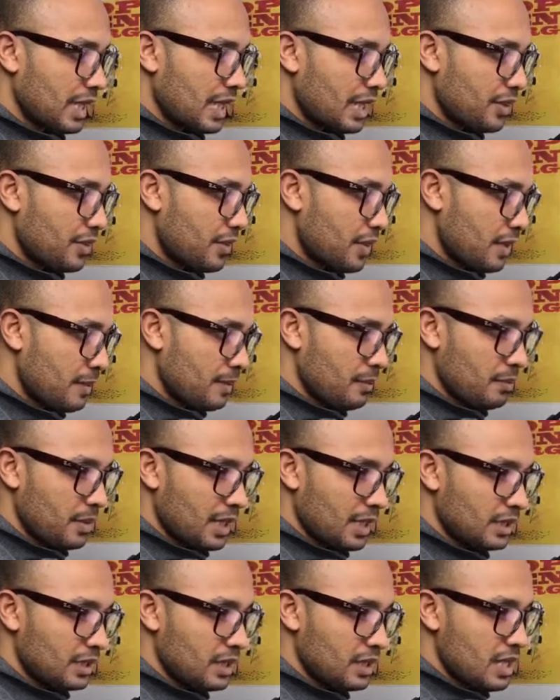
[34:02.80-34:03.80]
at them,
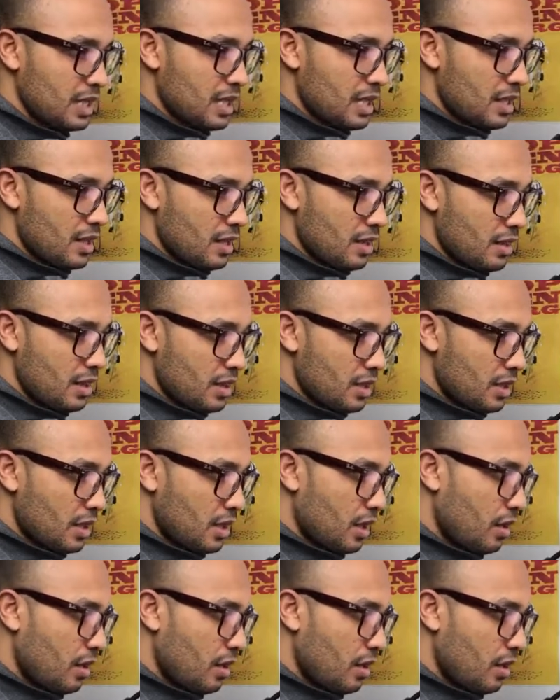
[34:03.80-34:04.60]
but the